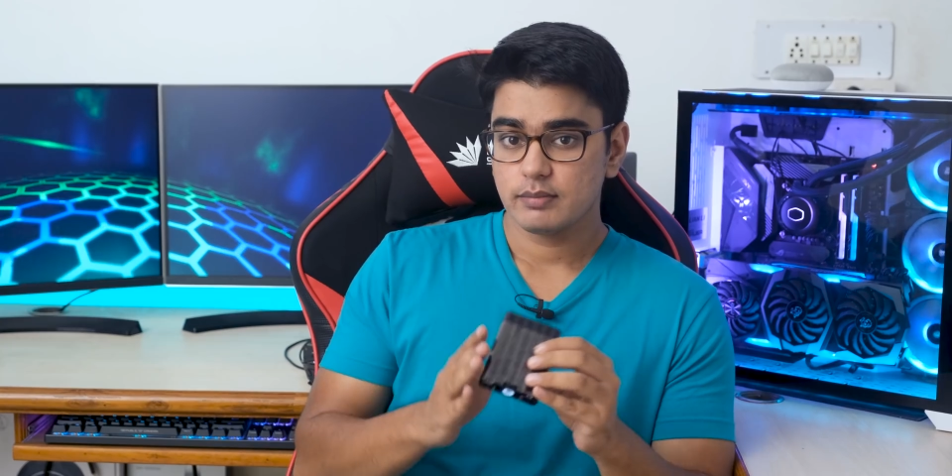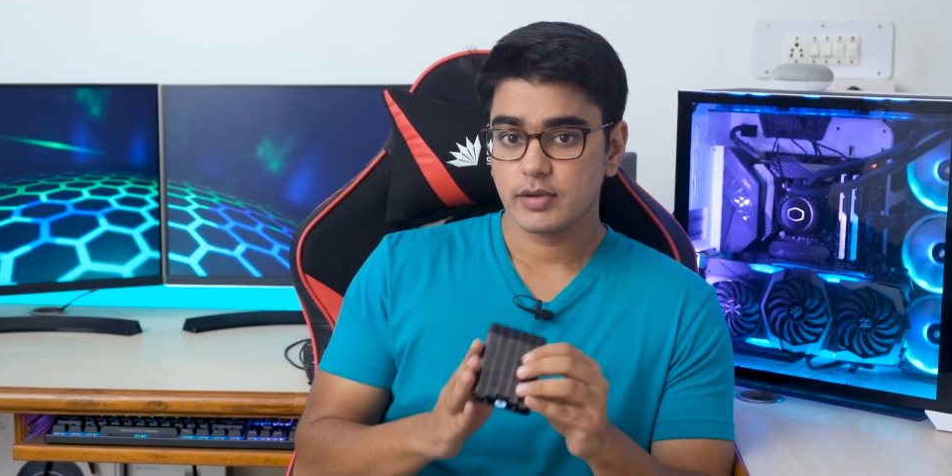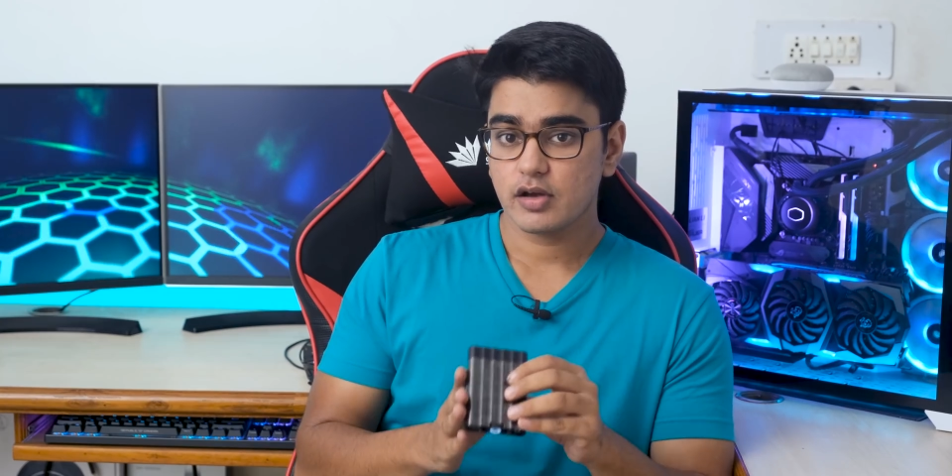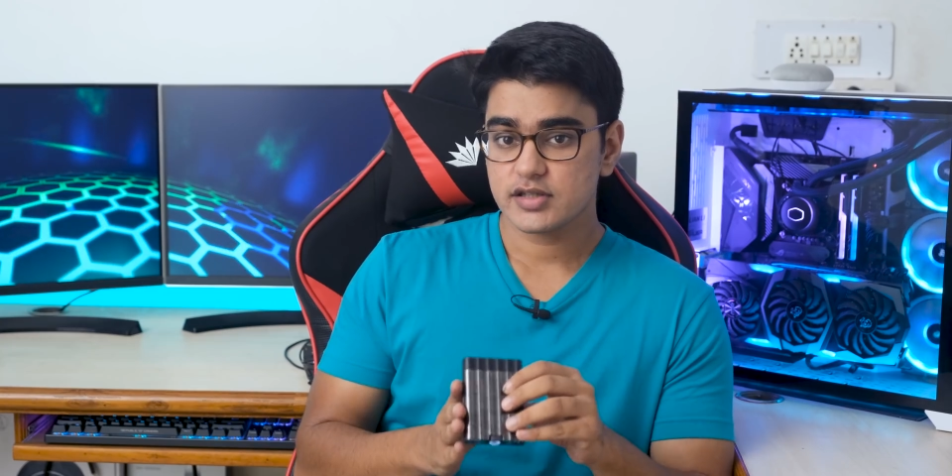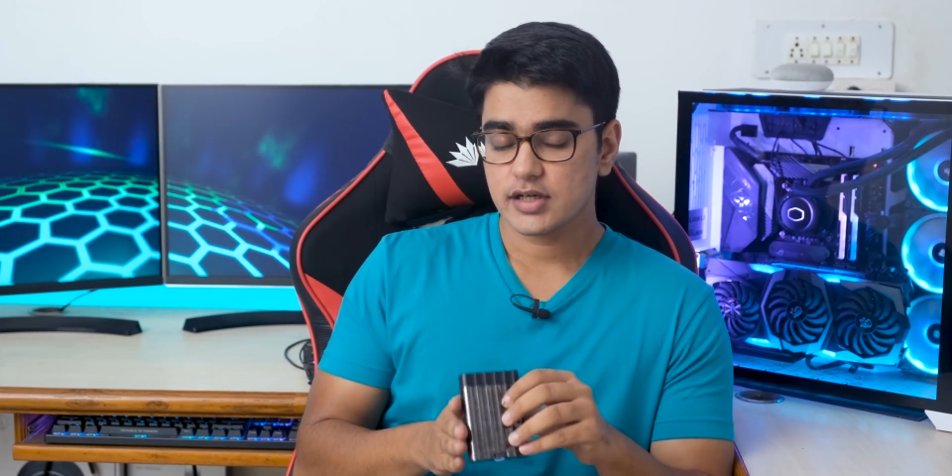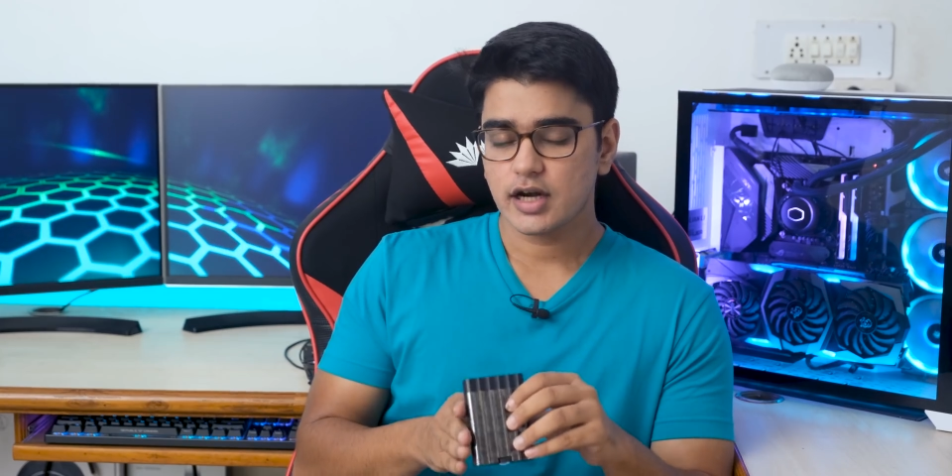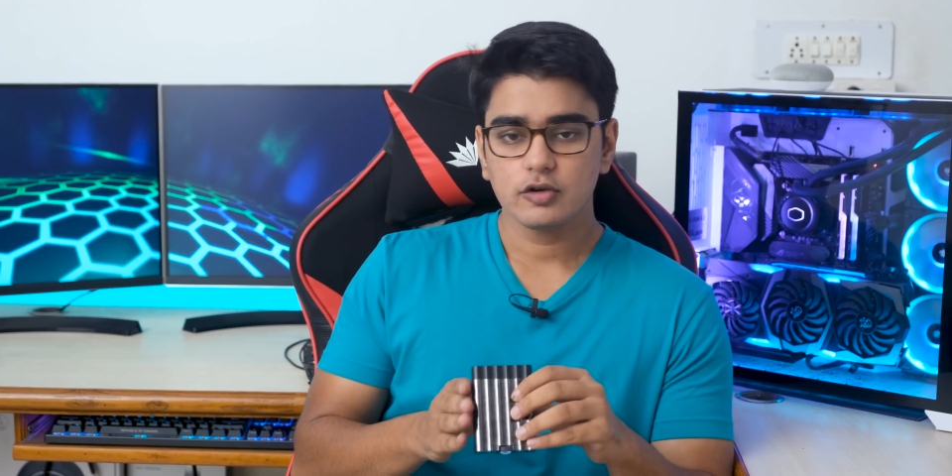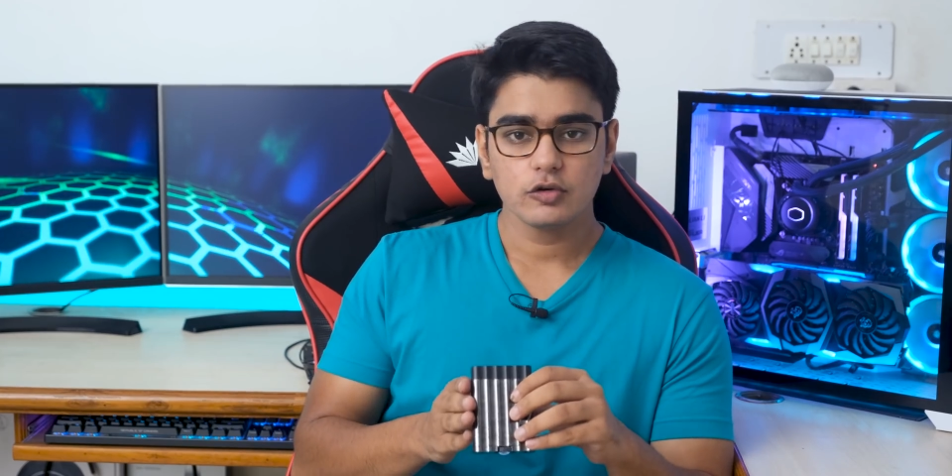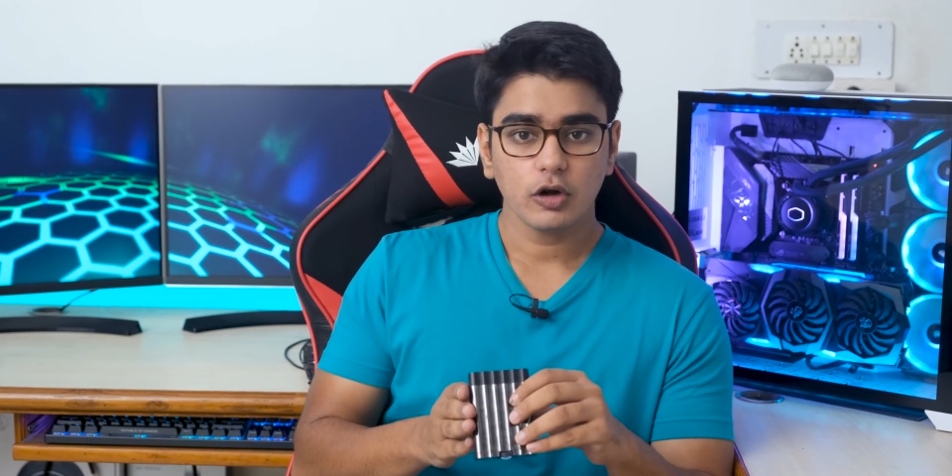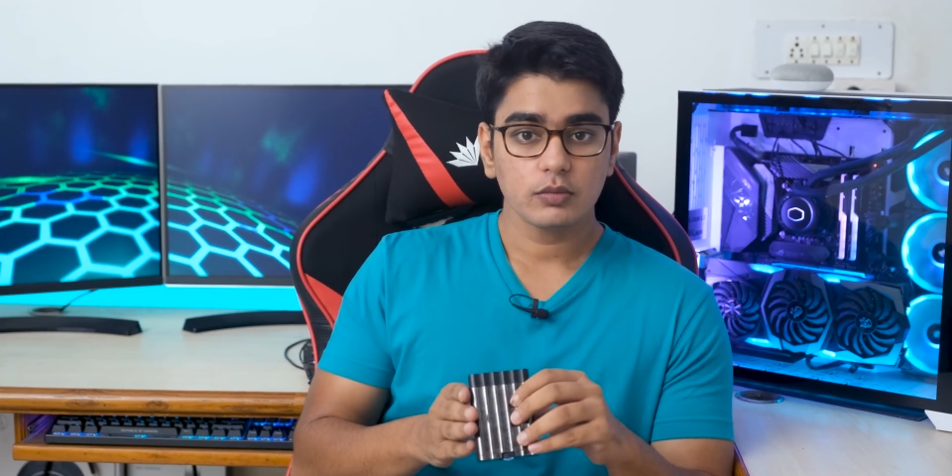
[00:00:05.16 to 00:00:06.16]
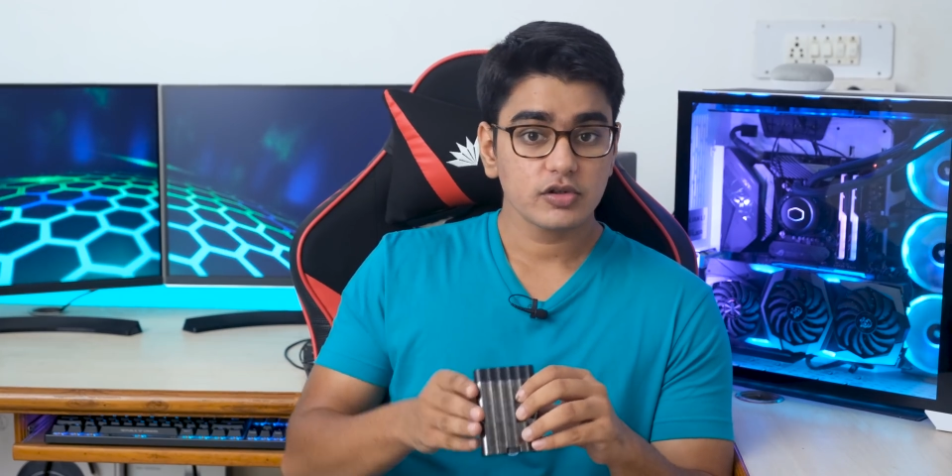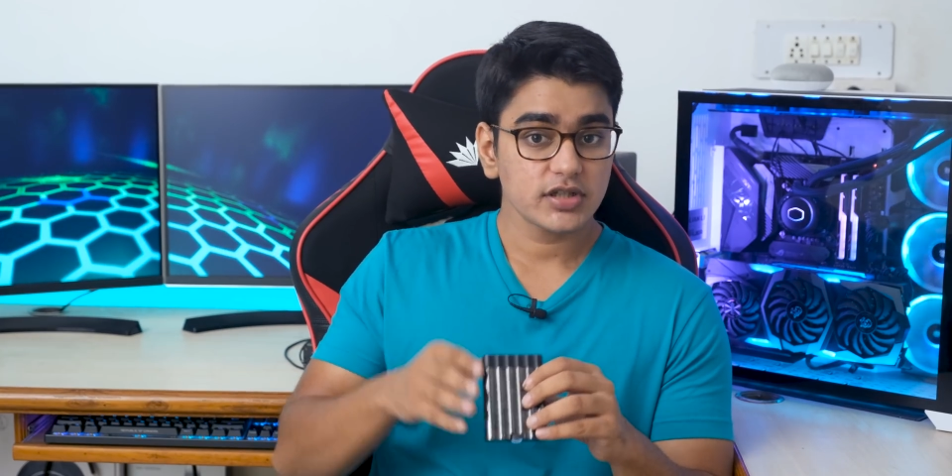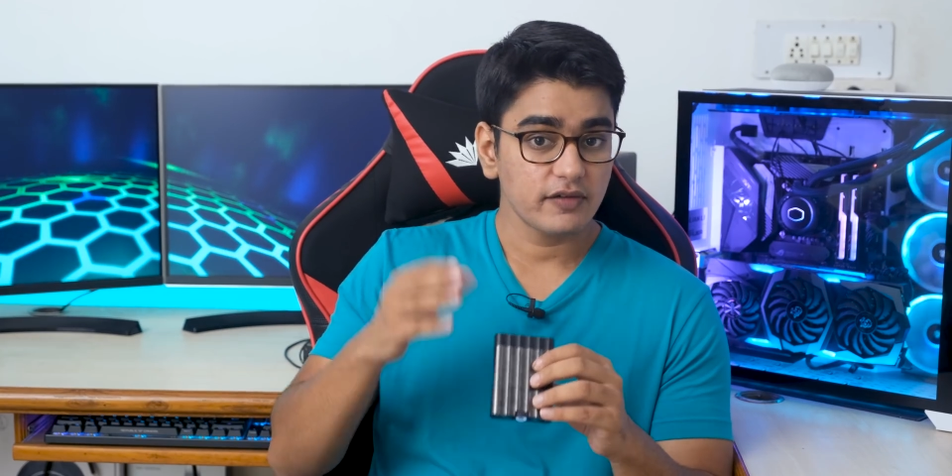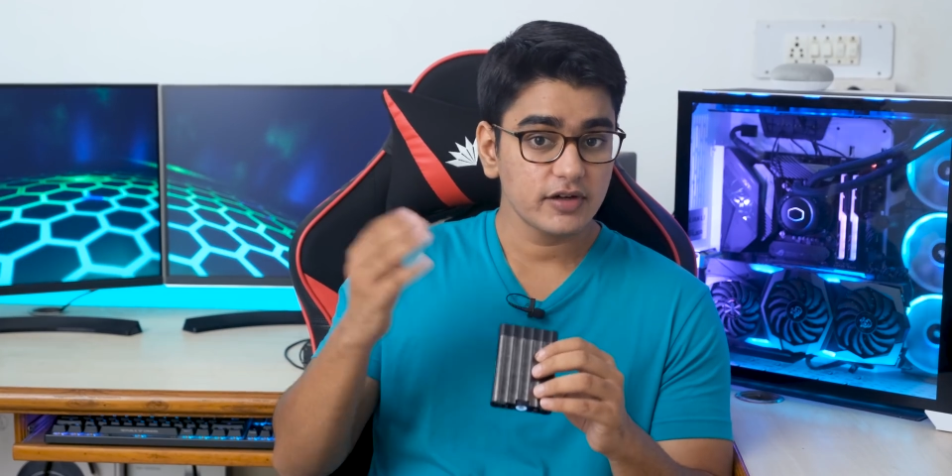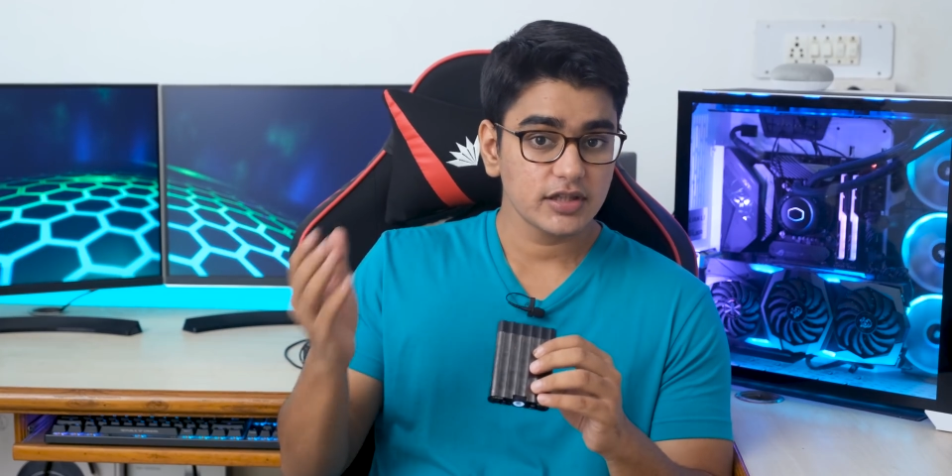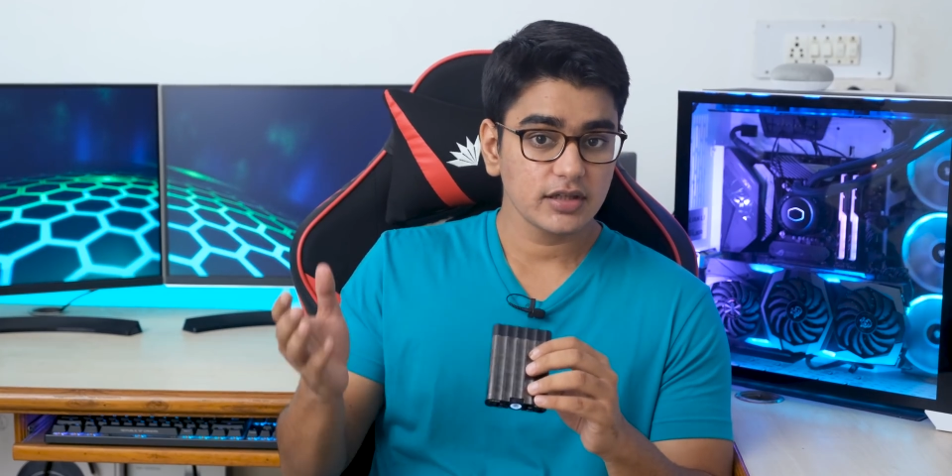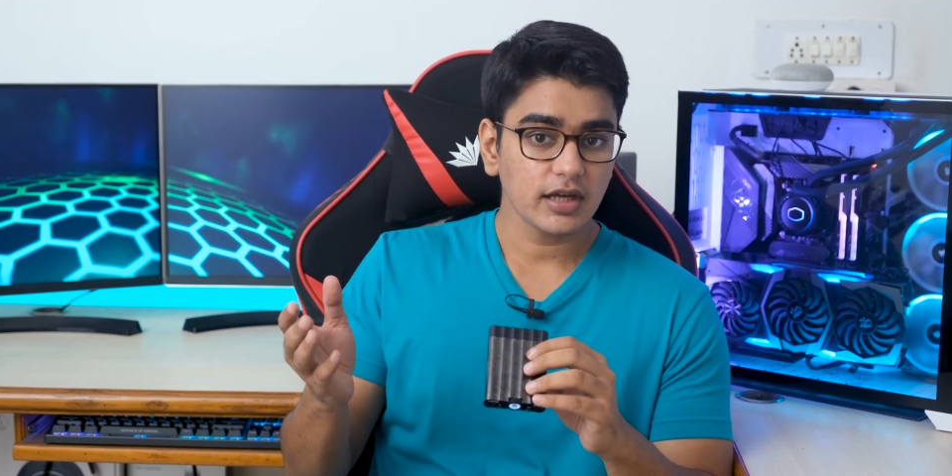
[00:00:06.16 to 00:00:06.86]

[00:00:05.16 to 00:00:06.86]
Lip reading: because it can do almost everything